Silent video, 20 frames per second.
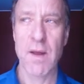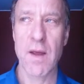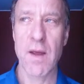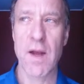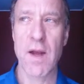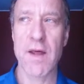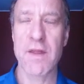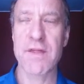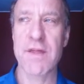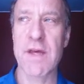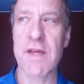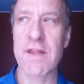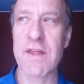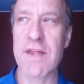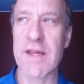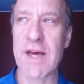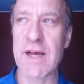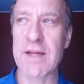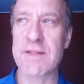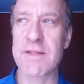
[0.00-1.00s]
And I think
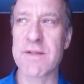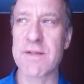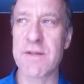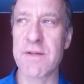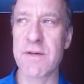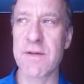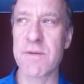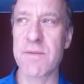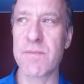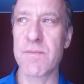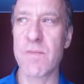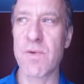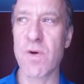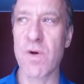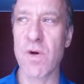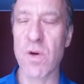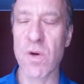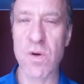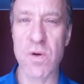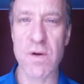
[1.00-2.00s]
that's the
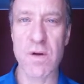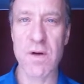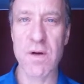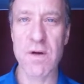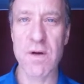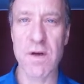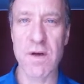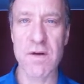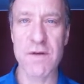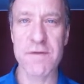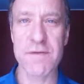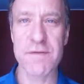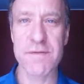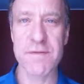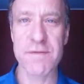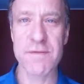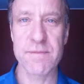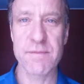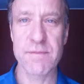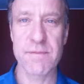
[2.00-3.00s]
horror
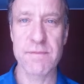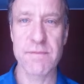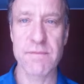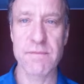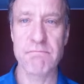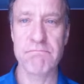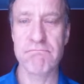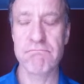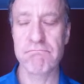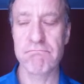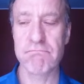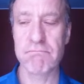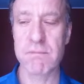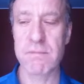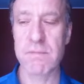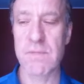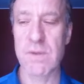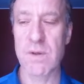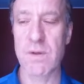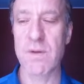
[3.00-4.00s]
of
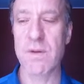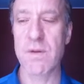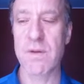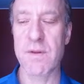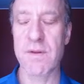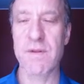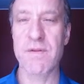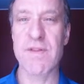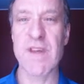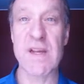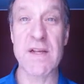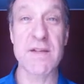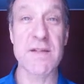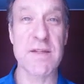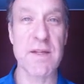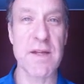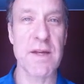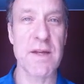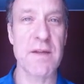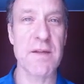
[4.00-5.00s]
you know,
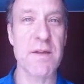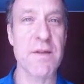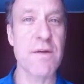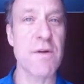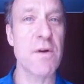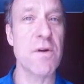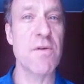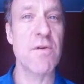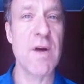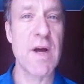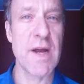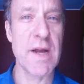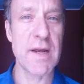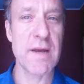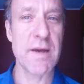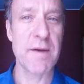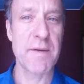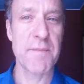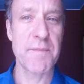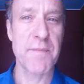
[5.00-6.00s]
things like the Third
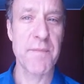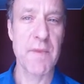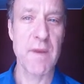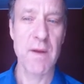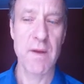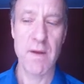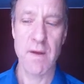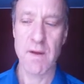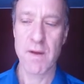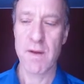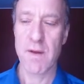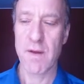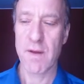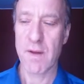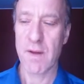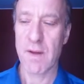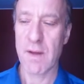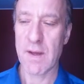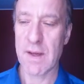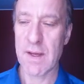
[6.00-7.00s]
Reich
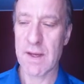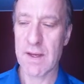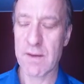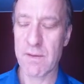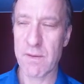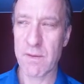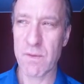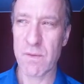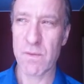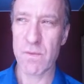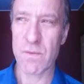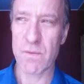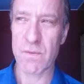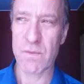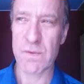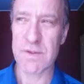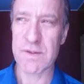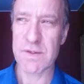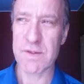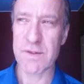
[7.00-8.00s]
it
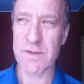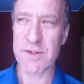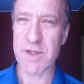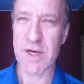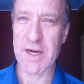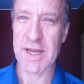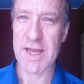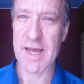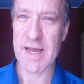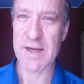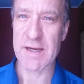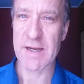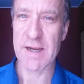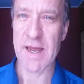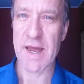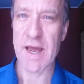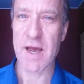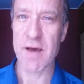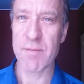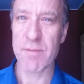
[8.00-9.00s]
was a
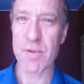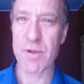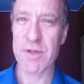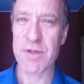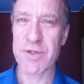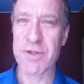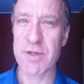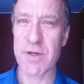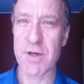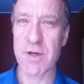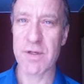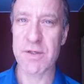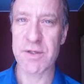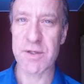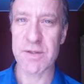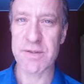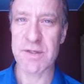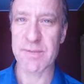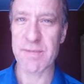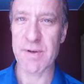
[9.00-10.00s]
gigantic ambush on
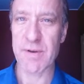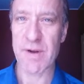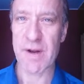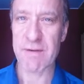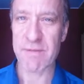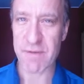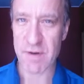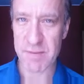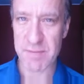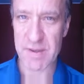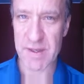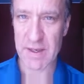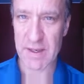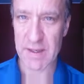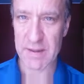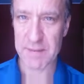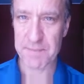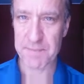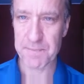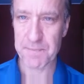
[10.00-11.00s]
just about
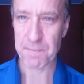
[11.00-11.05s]
everybody.